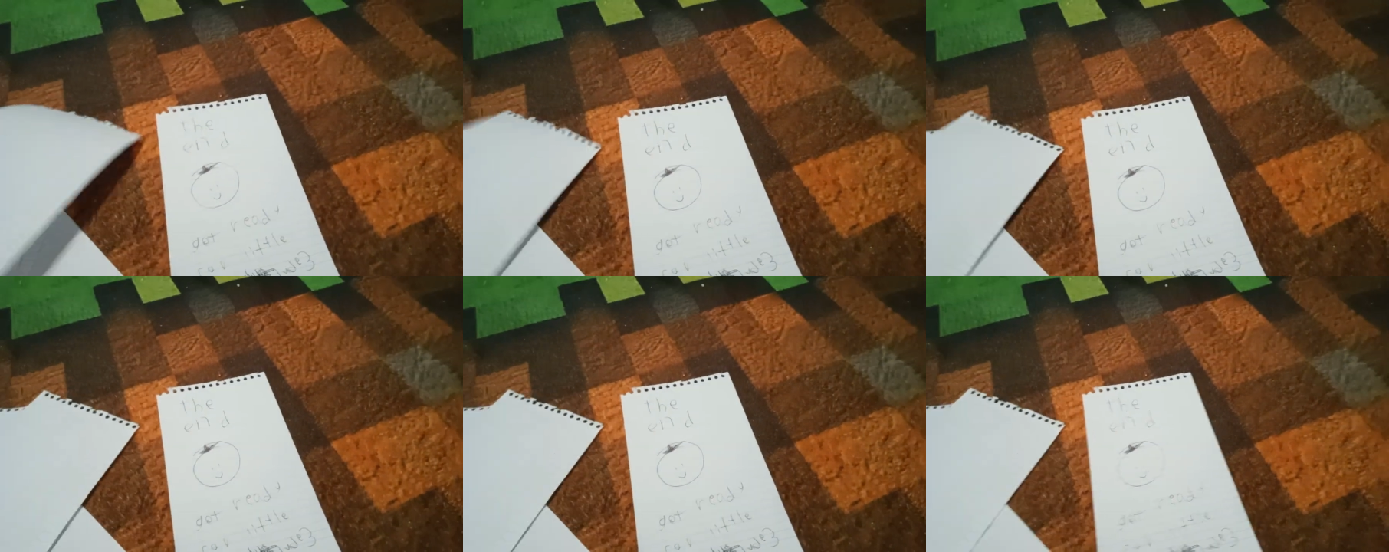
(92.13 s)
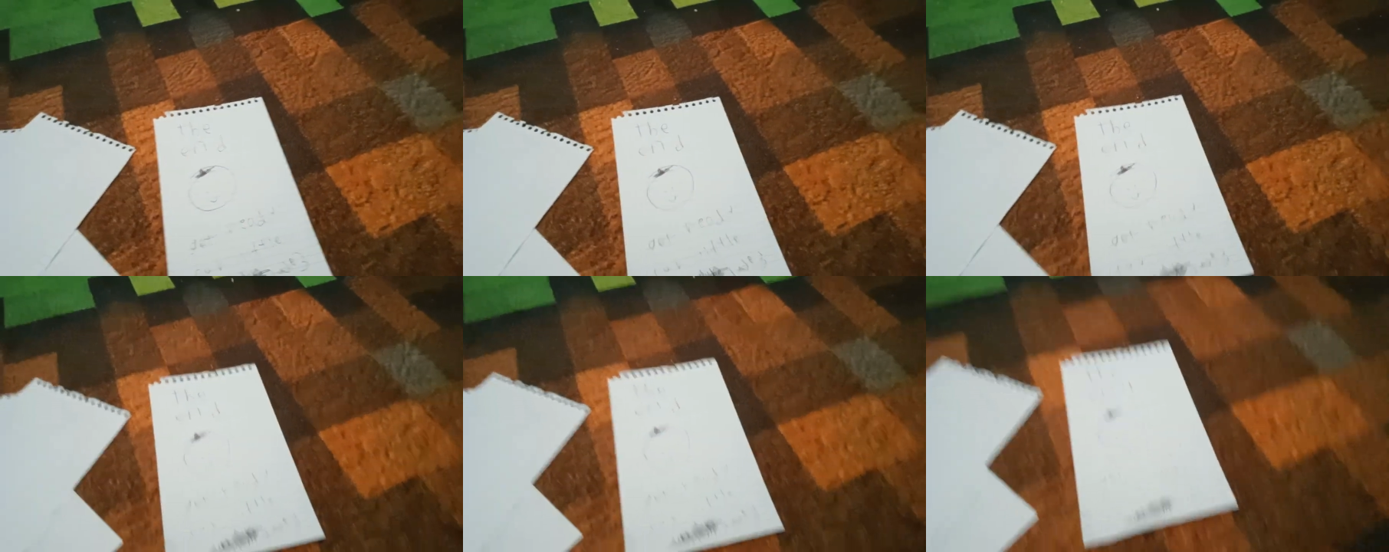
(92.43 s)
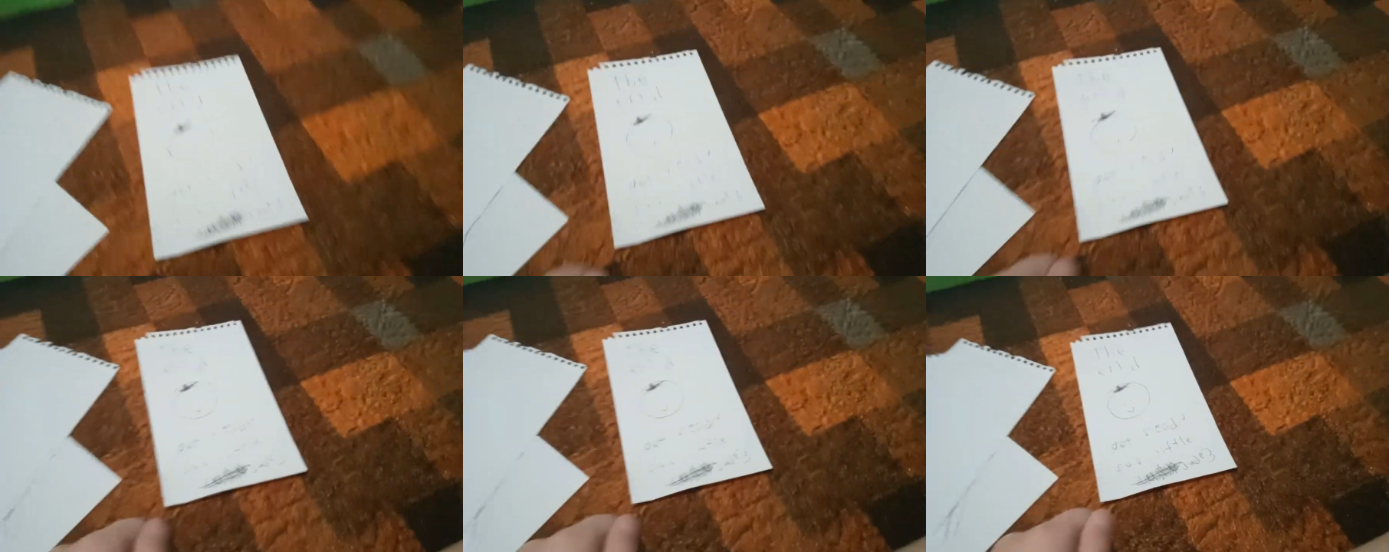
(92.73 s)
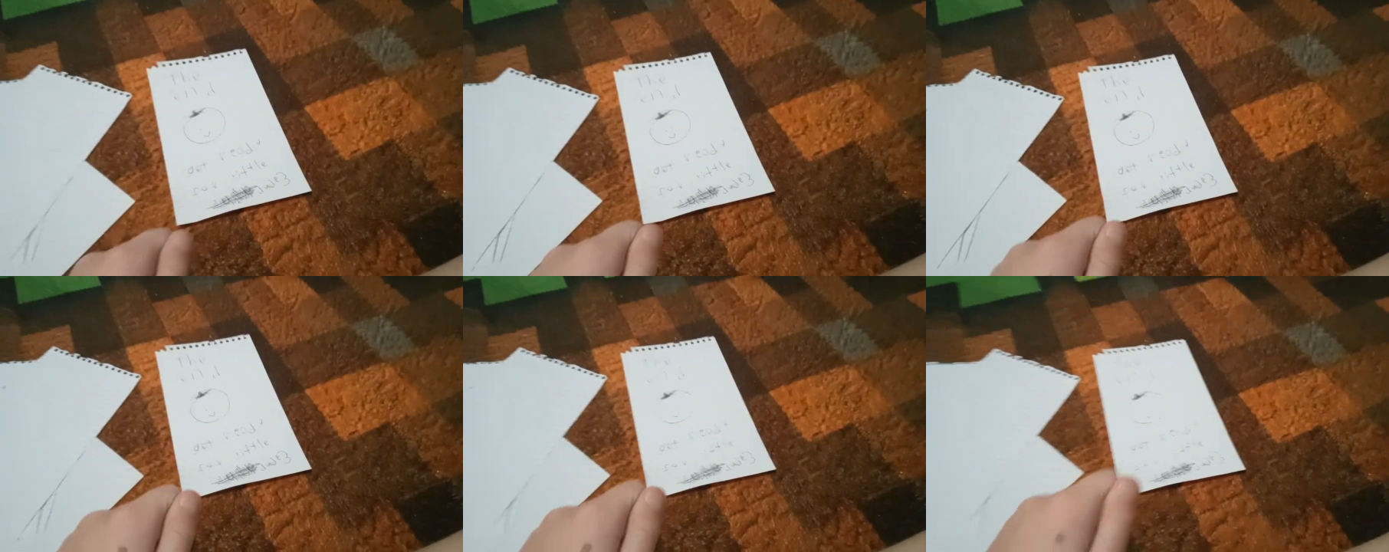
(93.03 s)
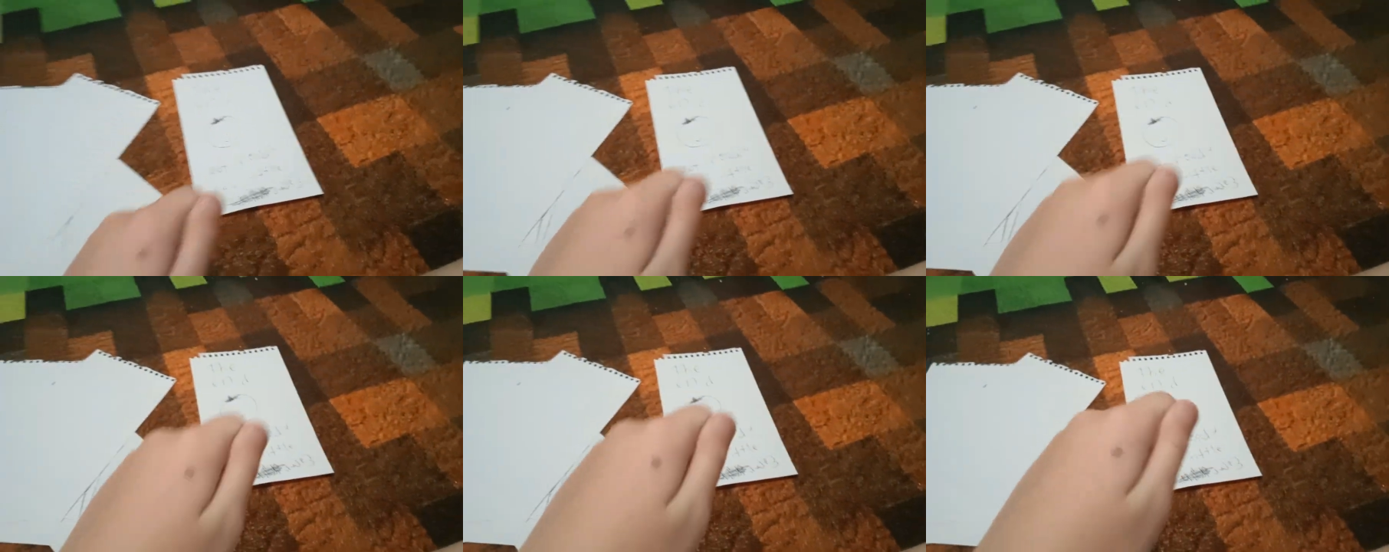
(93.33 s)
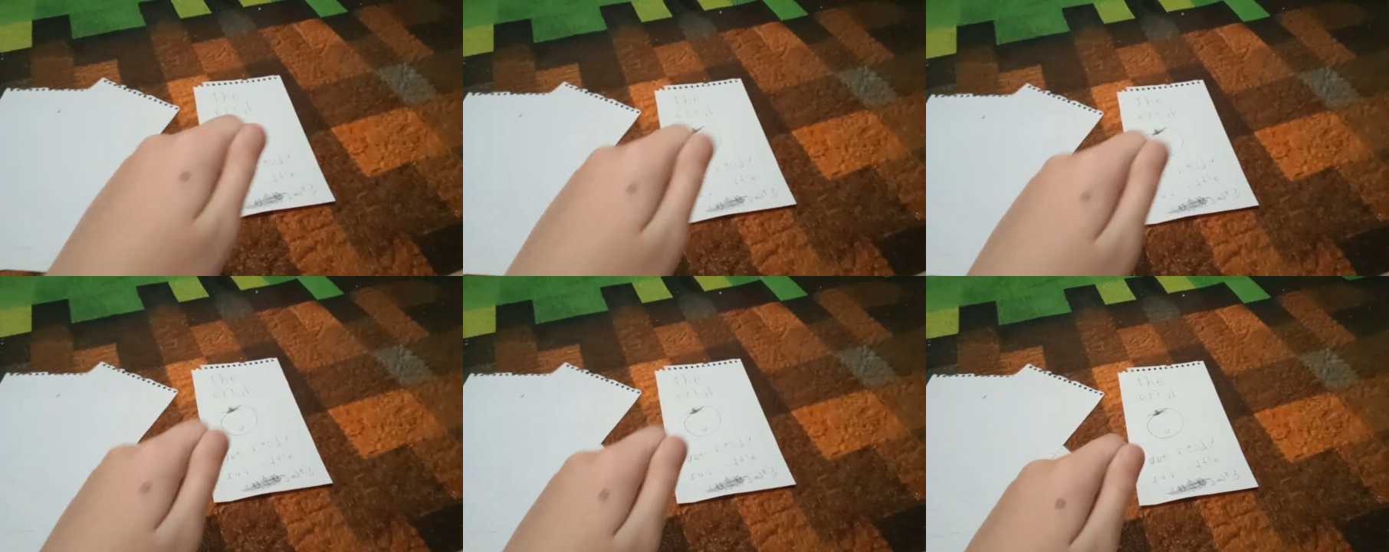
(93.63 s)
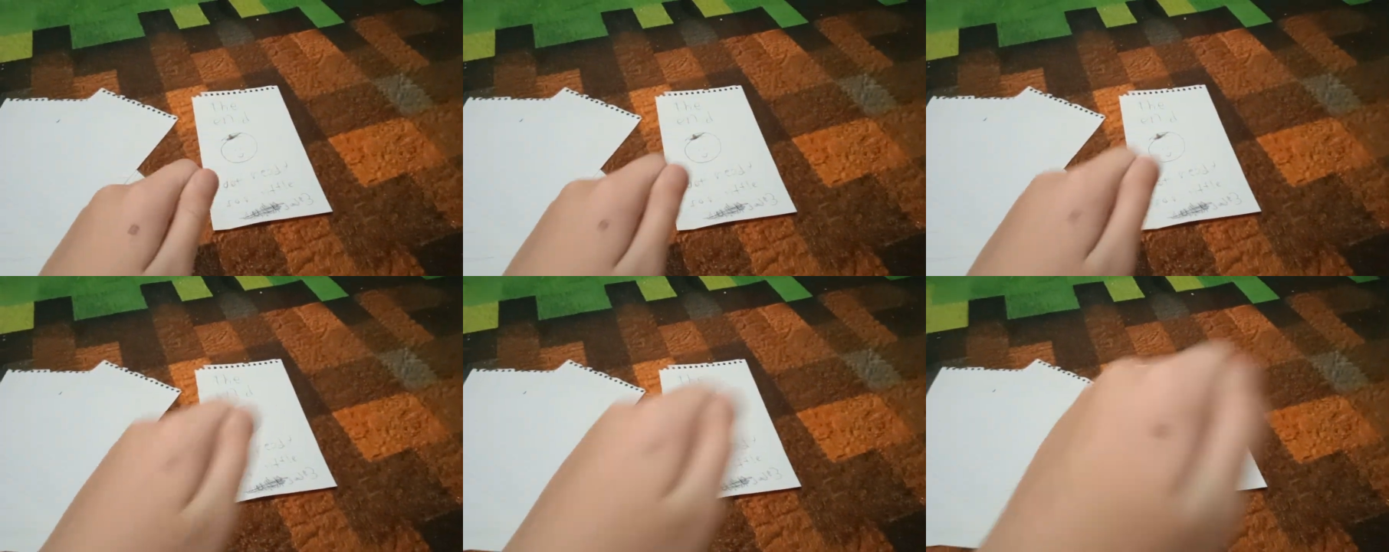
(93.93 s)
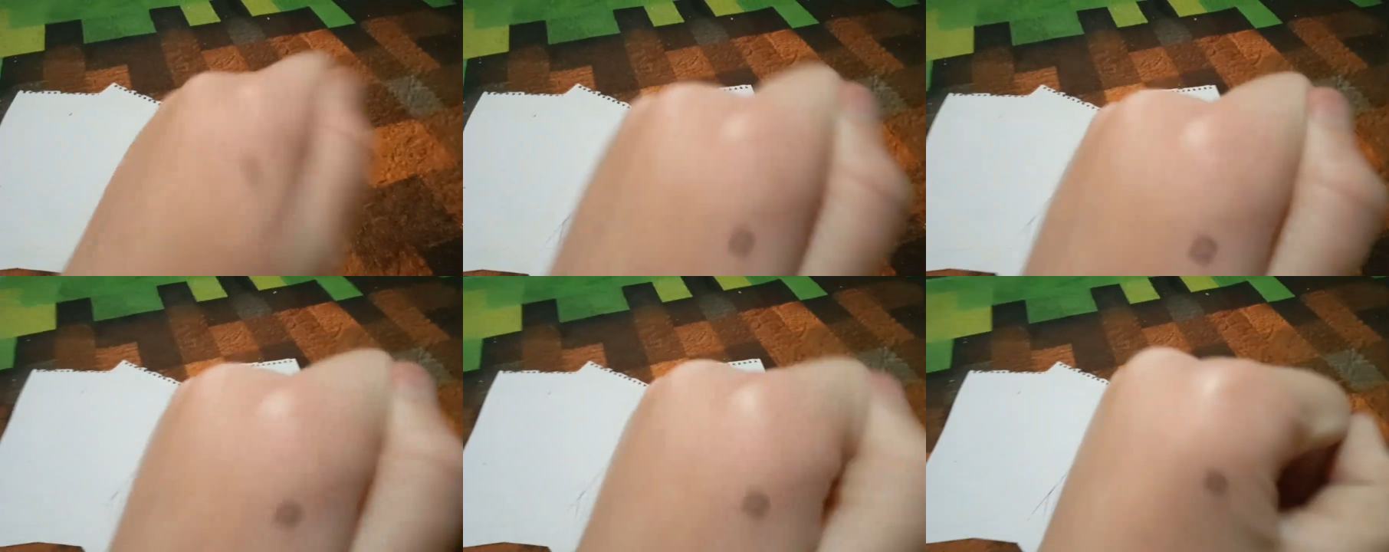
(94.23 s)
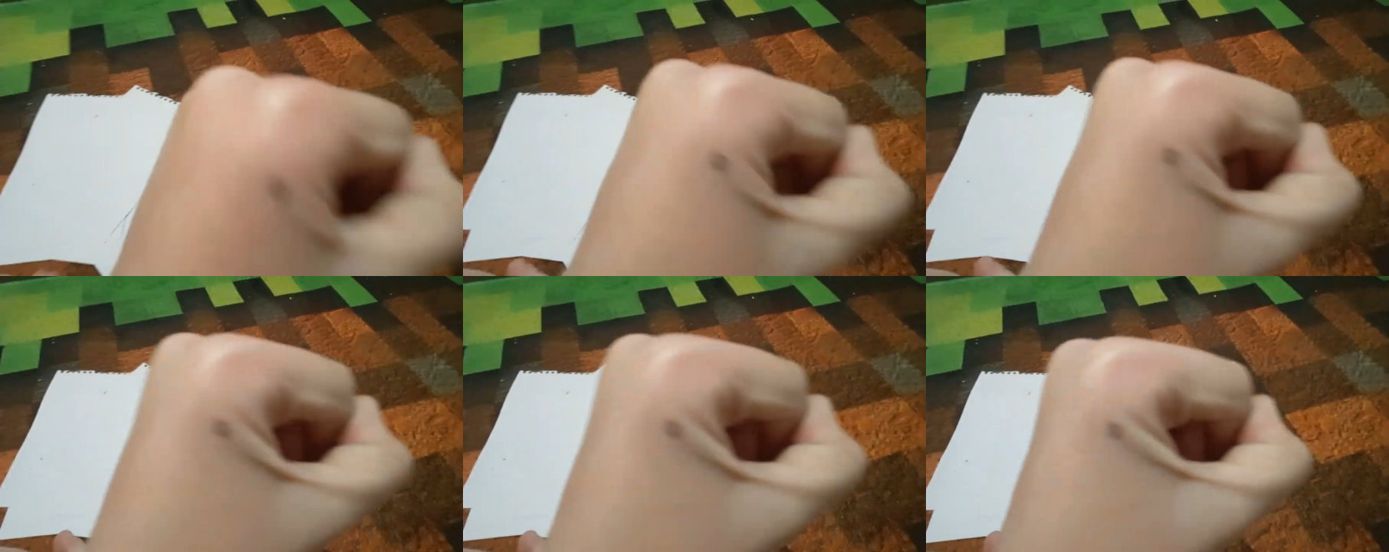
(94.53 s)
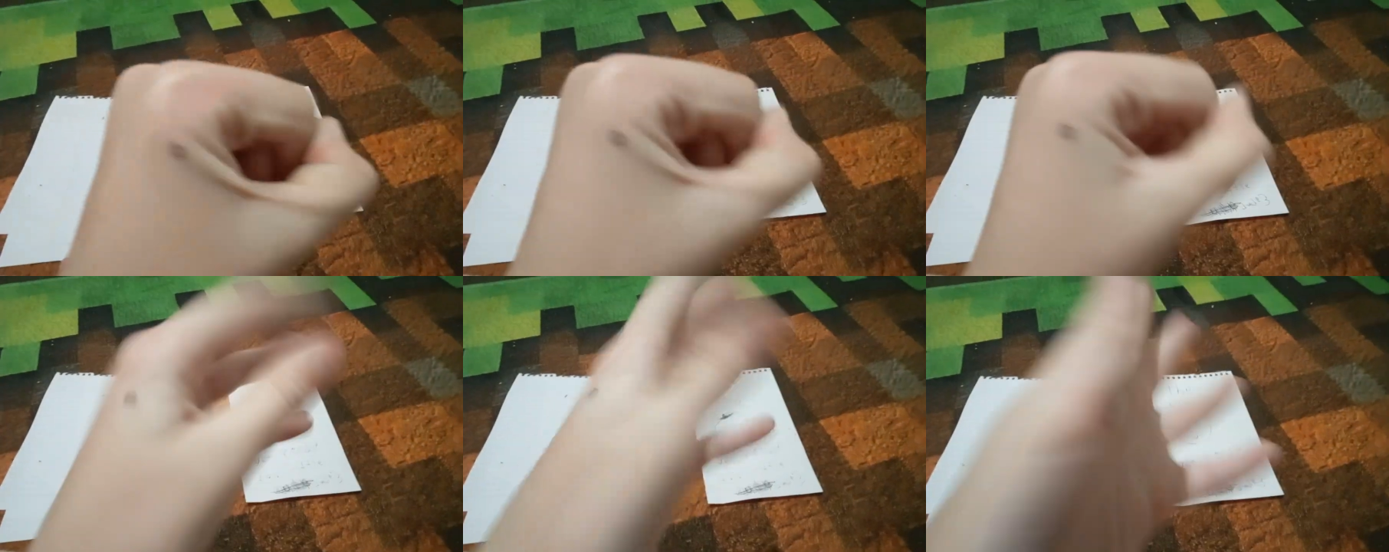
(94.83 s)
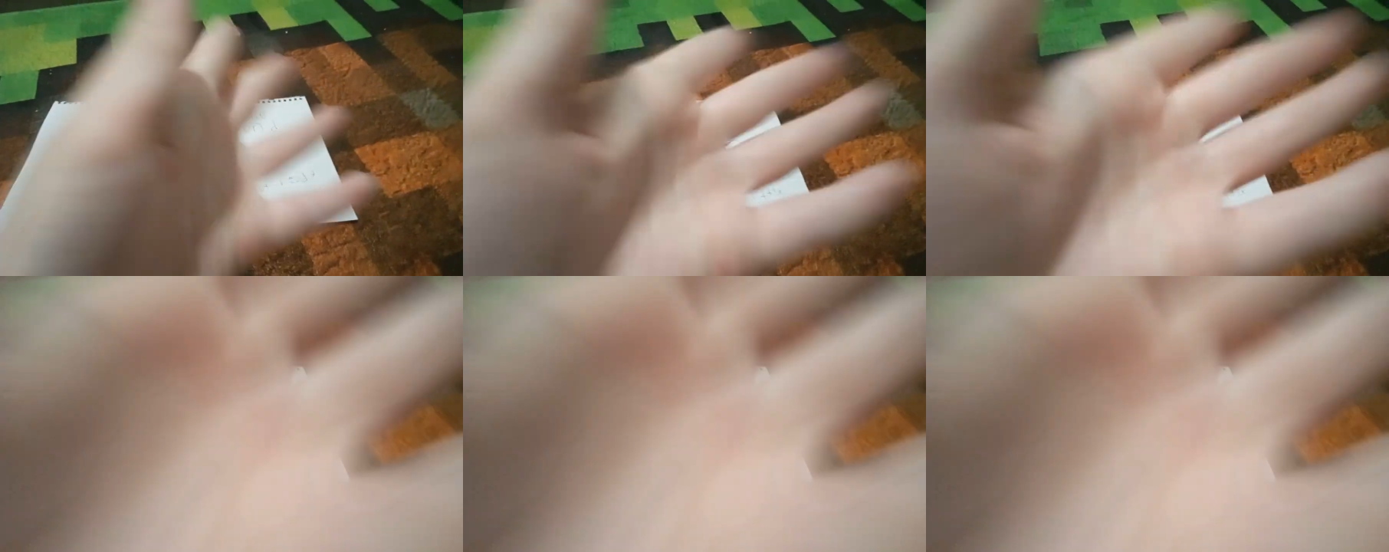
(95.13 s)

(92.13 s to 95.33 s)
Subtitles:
No face is visible, so there are no lips to read.